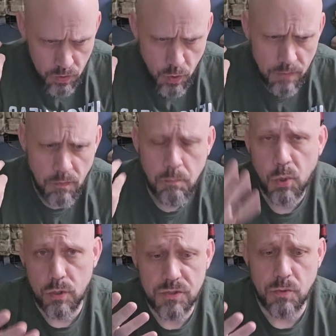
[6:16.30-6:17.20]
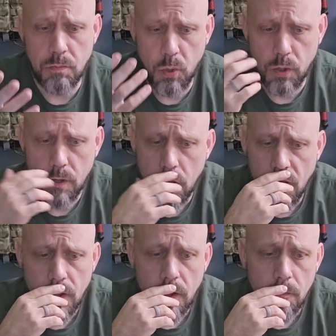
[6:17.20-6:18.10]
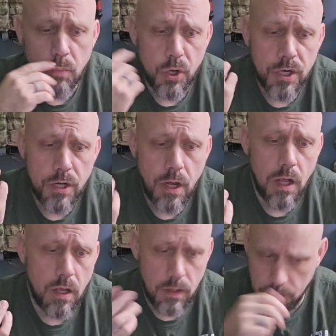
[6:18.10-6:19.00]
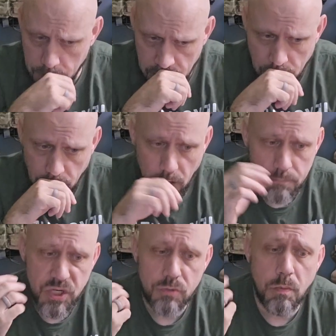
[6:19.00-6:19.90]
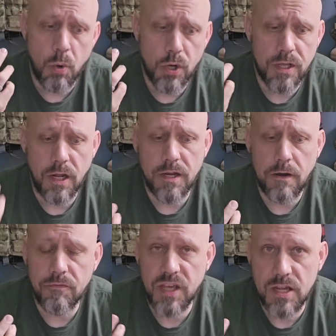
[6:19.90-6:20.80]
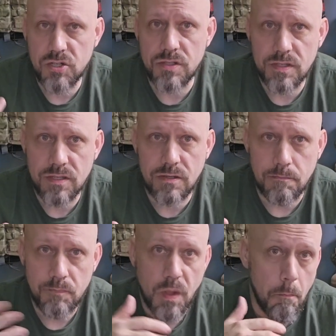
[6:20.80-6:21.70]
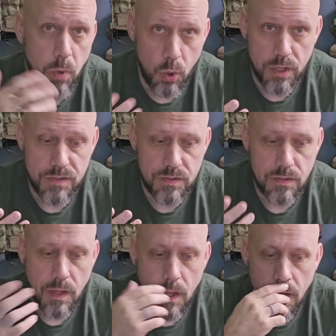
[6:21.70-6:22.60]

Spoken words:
You have a Boris report, buried object reporting and identification system, Boris.